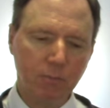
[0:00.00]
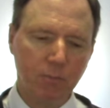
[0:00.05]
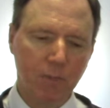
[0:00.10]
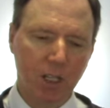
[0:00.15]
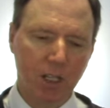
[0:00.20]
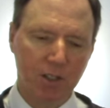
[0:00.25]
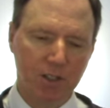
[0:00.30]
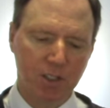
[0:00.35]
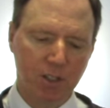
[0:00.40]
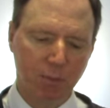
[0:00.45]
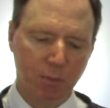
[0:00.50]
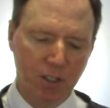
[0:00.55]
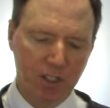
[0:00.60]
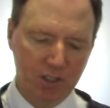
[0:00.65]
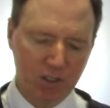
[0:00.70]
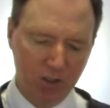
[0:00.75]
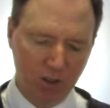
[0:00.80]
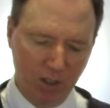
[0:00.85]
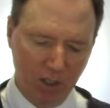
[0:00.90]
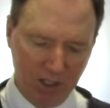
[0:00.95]
Uh, so
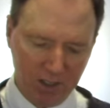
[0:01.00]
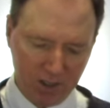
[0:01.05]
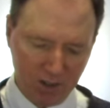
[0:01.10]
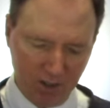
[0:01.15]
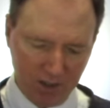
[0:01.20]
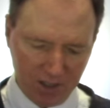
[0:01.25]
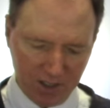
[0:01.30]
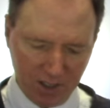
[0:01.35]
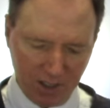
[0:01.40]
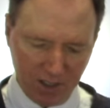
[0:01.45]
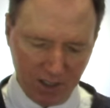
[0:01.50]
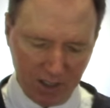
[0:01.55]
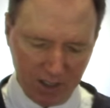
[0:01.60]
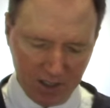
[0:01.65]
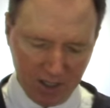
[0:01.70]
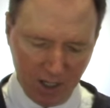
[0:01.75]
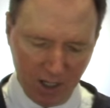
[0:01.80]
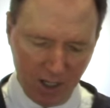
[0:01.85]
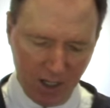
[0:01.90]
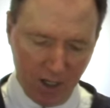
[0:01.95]
please join us on
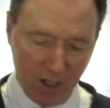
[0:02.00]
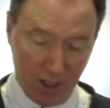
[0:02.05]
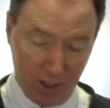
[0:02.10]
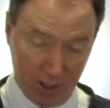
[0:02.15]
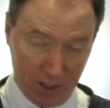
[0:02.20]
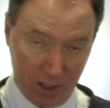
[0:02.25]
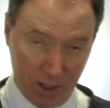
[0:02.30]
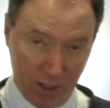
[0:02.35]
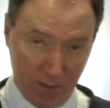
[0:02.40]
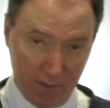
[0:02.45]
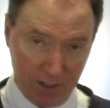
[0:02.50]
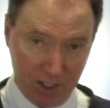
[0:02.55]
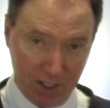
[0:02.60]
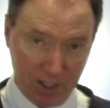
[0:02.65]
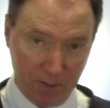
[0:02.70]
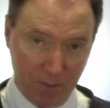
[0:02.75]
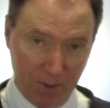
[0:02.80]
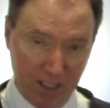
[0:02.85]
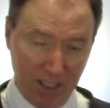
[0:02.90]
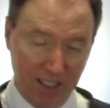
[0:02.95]
Sundays. Our
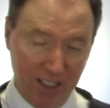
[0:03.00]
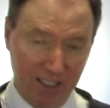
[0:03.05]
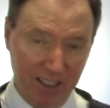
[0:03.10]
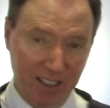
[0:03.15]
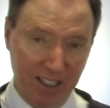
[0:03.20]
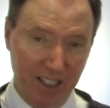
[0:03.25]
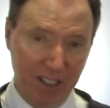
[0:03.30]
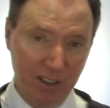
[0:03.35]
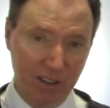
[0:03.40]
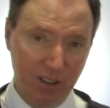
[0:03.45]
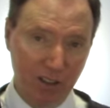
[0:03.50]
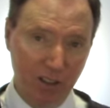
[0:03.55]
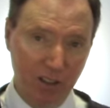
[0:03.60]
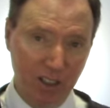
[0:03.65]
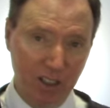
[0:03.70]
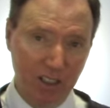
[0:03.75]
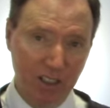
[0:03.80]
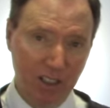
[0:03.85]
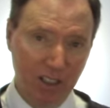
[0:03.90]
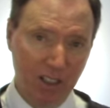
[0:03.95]
services begin at nine
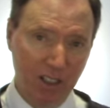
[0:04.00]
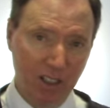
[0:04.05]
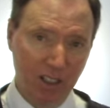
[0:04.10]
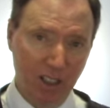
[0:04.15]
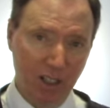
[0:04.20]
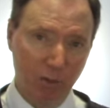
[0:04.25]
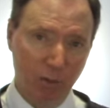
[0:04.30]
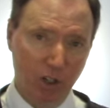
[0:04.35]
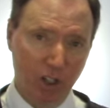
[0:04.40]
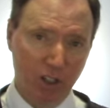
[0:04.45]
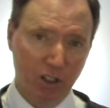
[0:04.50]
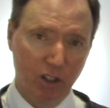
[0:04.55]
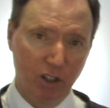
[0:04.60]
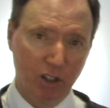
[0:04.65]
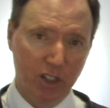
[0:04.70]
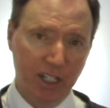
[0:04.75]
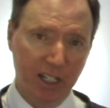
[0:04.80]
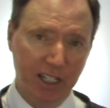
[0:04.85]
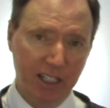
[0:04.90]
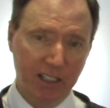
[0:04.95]
thirty. We are
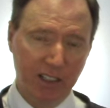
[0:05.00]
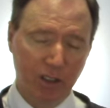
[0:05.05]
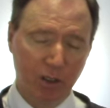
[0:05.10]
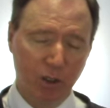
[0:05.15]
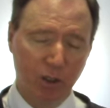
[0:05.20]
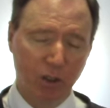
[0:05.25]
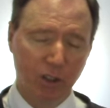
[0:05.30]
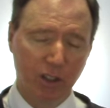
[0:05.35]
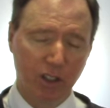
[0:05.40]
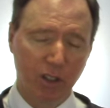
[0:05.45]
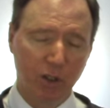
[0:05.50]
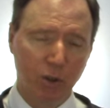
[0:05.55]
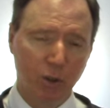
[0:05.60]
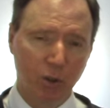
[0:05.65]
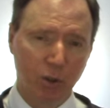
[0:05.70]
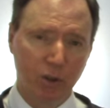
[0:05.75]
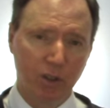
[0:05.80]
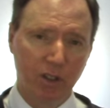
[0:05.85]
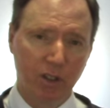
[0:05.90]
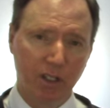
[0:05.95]
located on the
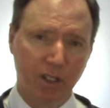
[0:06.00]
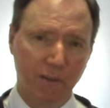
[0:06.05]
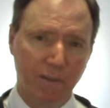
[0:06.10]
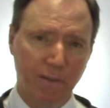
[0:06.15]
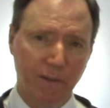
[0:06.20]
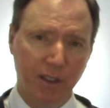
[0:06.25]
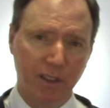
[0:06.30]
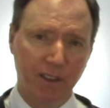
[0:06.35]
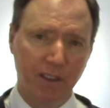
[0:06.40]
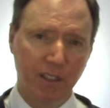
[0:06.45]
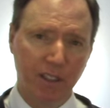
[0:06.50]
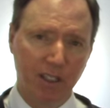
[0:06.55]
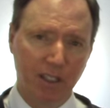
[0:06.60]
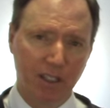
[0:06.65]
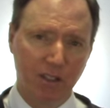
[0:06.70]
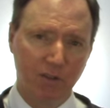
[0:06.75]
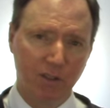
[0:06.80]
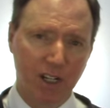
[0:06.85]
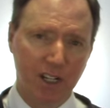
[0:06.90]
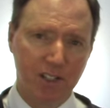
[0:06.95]
corner of fifth
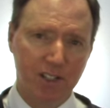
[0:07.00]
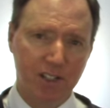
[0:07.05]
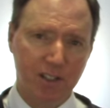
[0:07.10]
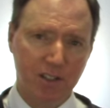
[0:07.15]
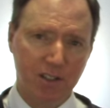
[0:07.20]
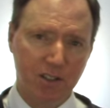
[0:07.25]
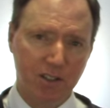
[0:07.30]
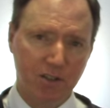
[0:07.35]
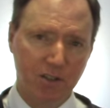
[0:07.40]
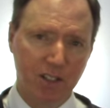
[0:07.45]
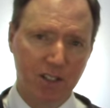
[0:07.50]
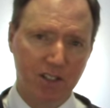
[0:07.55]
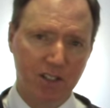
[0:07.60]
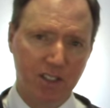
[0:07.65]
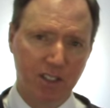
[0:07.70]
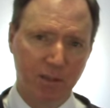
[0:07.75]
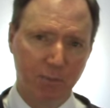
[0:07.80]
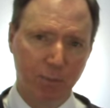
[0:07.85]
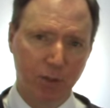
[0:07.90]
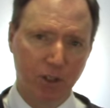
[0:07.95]
and Race Streets
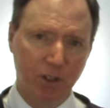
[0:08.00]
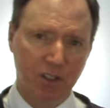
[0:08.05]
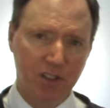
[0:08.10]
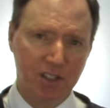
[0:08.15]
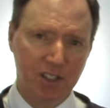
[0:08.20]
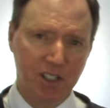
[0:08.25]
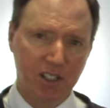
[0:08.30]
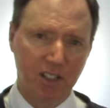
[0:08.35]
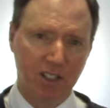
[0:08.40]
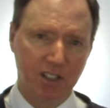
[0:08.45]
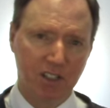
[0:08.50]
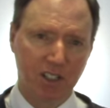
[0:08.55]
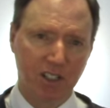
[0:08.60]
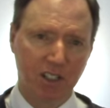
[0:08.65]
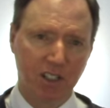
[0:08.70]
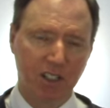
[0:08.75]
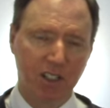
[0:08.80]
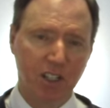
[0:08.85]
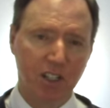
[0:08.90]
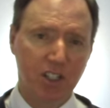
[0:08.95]
in Perkasie. It's
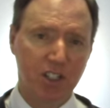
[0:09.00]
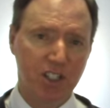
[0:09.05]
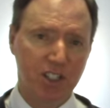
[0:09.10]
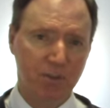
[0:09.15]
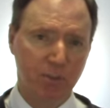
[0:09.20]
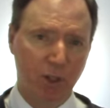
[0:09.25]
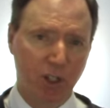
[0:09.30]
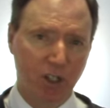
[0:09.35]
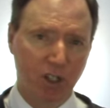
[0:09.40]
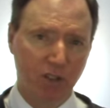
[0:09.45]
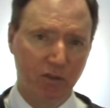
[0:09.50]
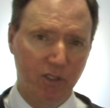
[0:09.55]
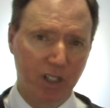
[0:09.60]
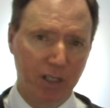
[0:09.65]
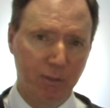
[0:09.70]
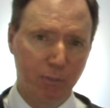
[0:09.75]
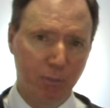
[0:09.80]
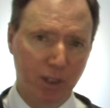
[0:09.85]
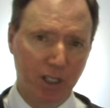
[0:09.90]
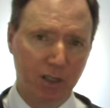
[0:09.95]
a small
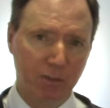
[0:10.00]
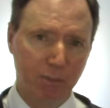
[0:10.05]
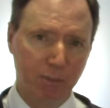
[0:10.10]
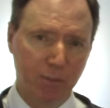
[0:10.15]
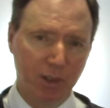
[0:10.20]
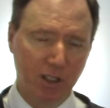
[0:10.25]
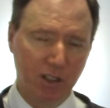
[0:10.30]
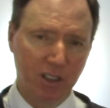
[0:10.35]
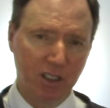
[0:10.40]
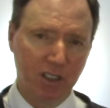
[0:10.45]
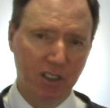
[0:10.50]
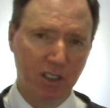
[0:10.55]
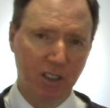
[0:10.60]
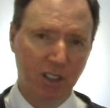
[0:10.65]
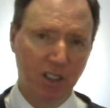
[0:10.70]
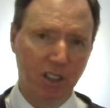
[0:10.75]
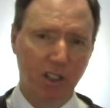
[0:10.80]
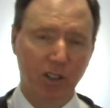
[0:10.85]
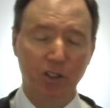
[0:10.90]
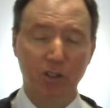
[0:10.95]
red brick building
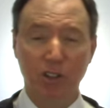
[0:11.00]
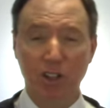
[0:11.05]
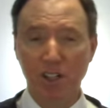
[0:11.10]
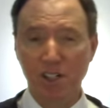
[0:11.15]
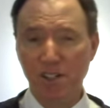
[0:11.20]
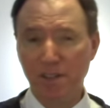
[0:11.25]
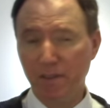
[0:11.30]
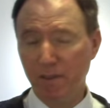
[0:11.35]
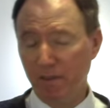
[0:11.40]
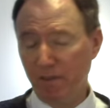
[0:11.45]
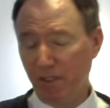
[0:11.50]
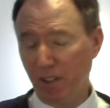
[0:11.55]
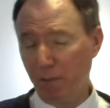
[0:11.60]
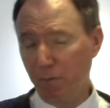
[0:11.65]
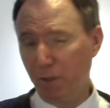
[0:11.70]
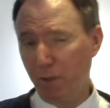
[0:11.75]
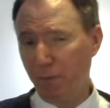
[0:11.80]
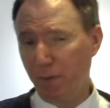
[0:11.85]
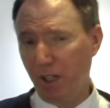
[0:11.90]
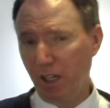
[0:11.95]
across
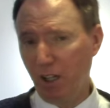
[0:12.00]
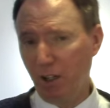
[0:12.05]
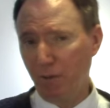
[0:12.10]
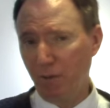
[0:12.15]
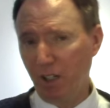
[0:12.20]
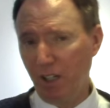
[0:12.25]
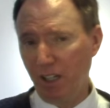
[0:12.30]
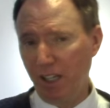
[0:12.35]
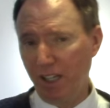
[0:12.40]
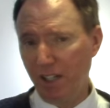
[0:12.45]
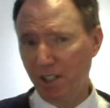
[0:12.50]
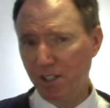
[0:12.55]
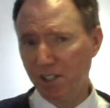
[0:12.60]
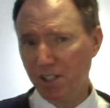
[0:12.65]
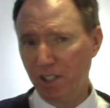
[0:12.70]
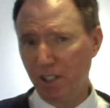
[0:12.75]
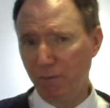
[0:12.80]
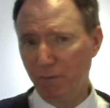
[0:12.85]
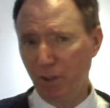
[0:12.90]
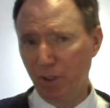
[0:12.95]
from the
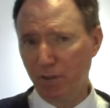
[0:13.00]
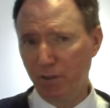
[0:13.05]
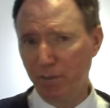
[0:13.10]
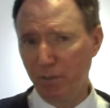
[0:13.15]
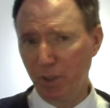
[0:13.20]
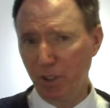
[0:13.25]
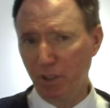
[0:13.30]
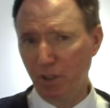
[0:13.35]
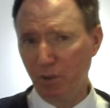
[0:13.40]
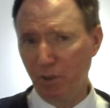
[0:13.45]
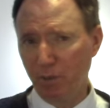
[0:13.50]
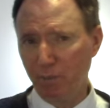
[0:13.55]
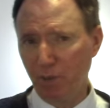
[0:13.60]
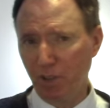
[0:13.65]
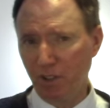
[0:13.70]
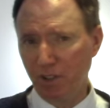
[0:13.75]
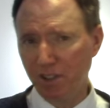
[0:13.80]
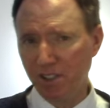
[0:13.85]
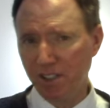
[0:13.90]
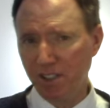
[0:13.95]
firehouse, if you're familiar with
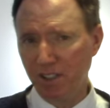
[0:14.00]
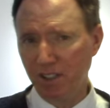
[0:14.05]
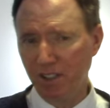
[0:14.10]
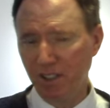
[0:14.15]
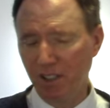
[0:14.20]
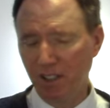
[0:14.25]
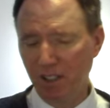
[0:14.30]
Perkasie.